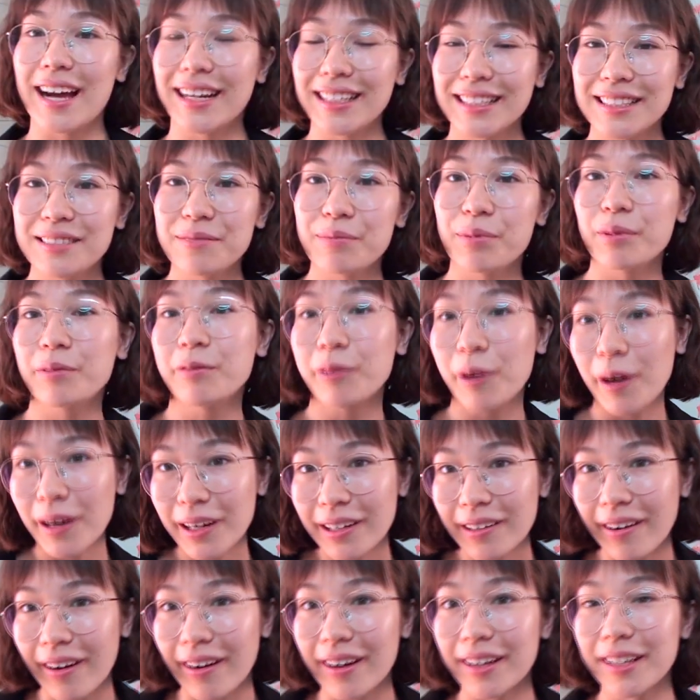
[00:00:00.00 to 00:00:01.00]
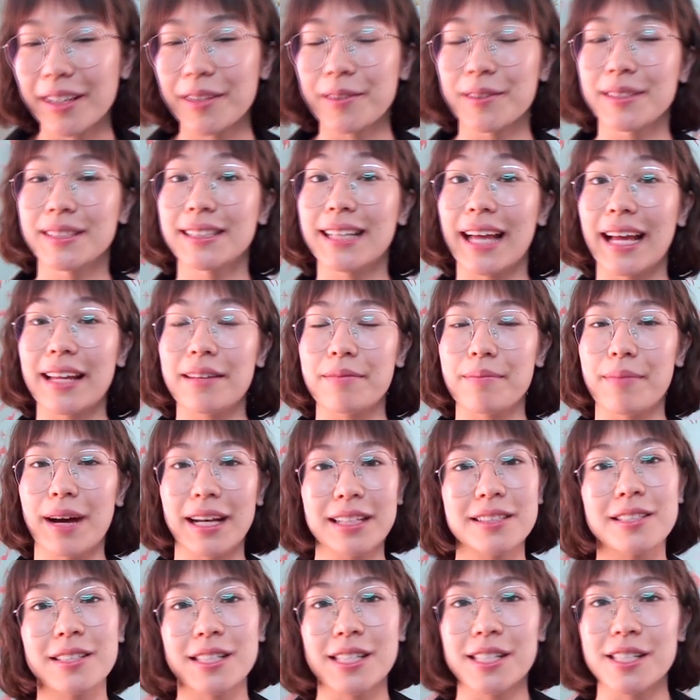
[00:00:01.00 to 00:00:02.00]
And Beauvoir argues that
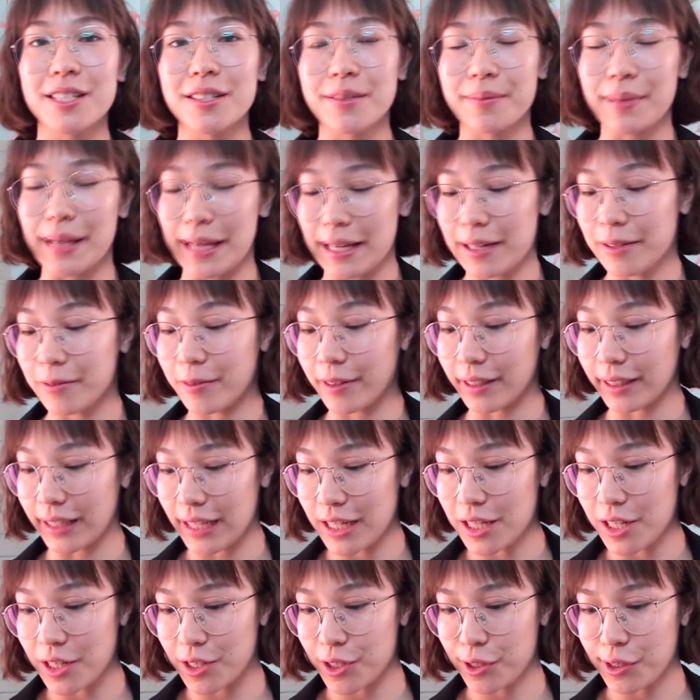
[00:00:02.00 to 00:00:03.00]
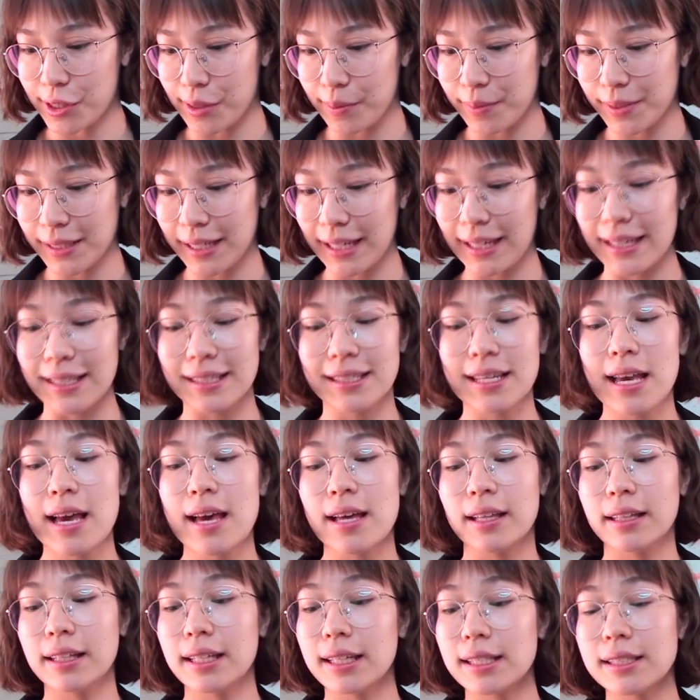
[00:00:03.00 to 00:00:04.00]
masochism in relationships is
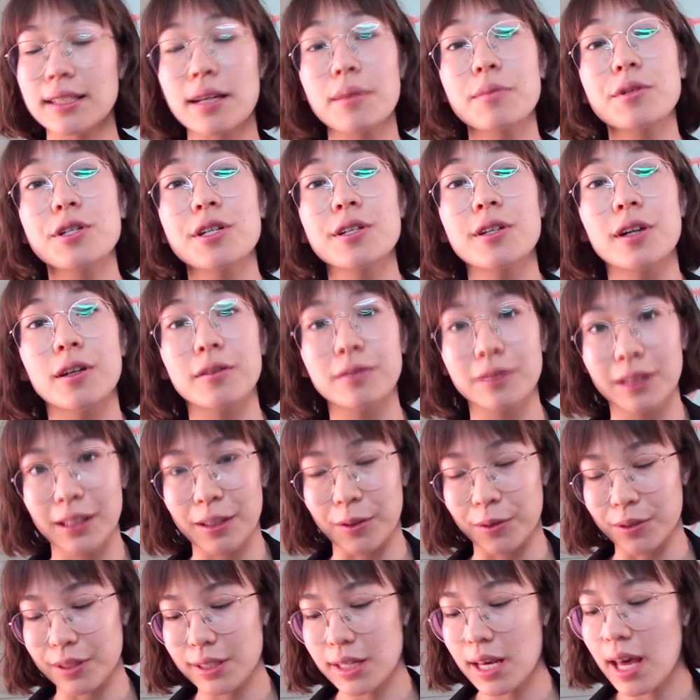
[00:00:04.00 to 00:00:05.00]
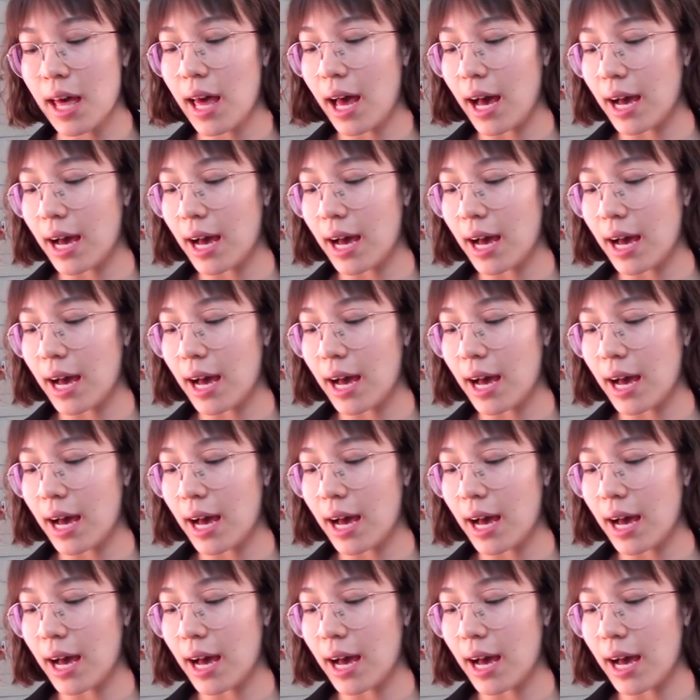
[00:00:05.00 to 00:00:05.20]
the assumption of guilt.